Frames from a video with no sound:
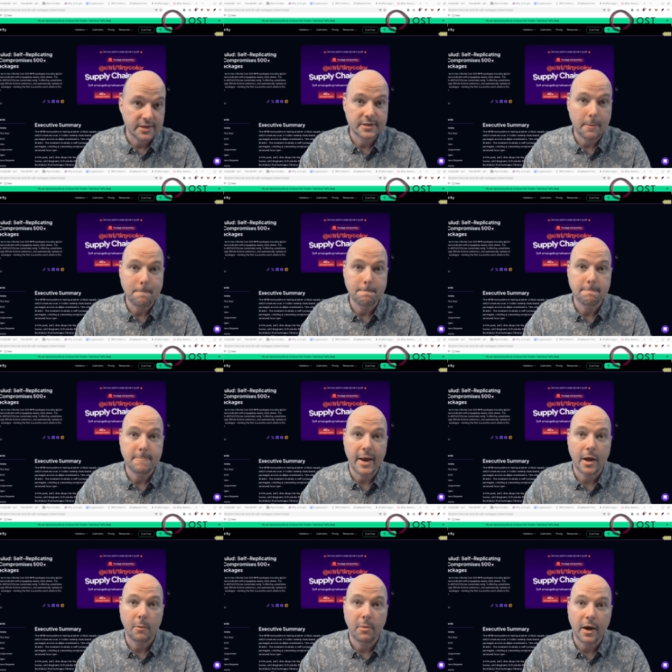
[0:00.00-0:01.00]

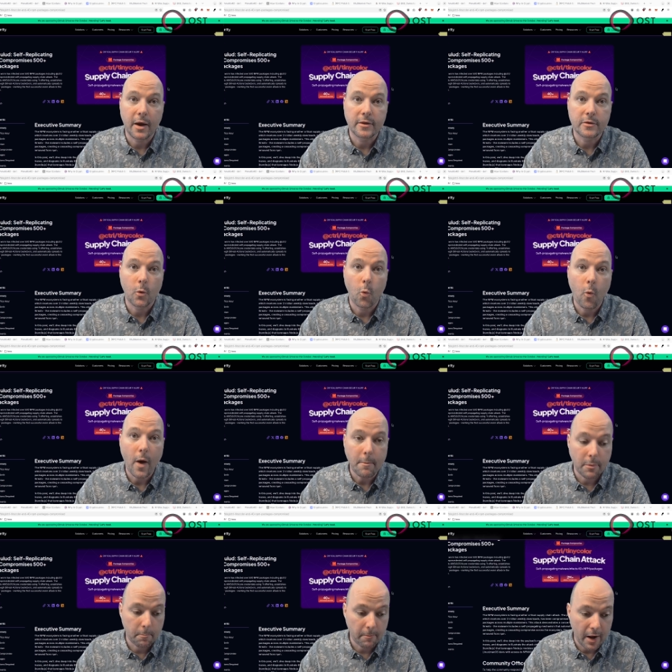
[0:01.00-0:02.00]
megabyte
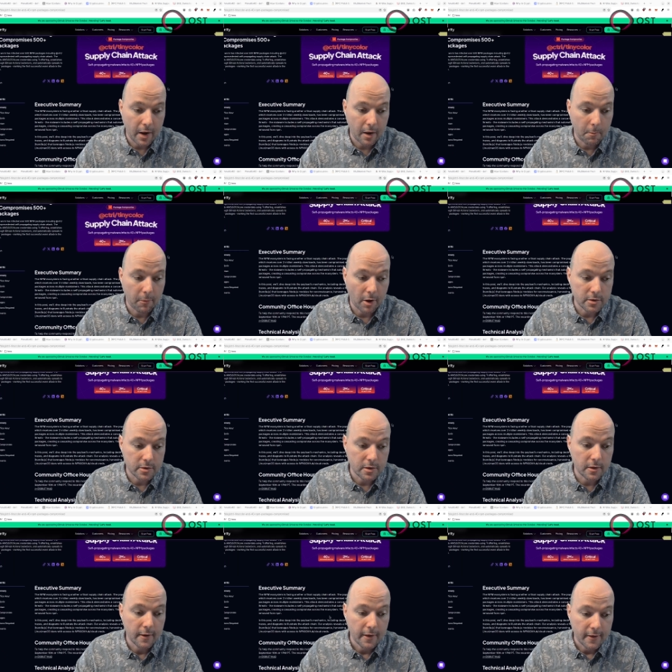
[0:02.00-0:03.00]
Webpack
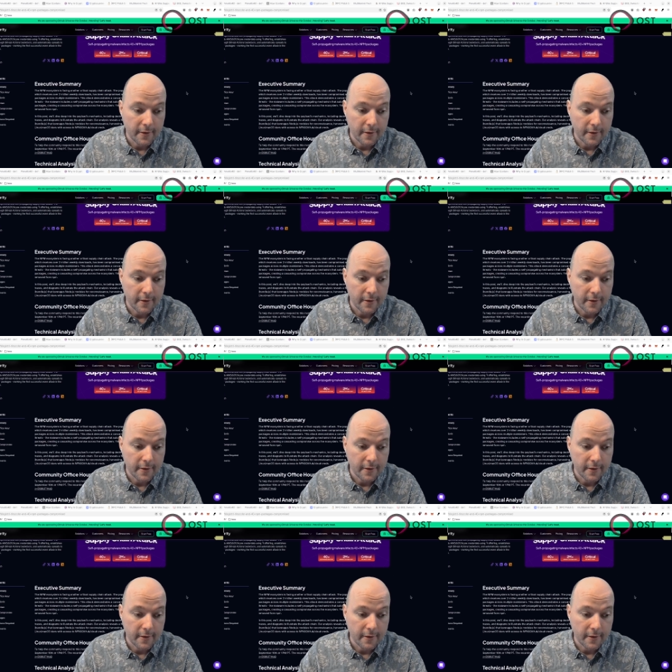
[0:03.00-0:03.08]
bundle.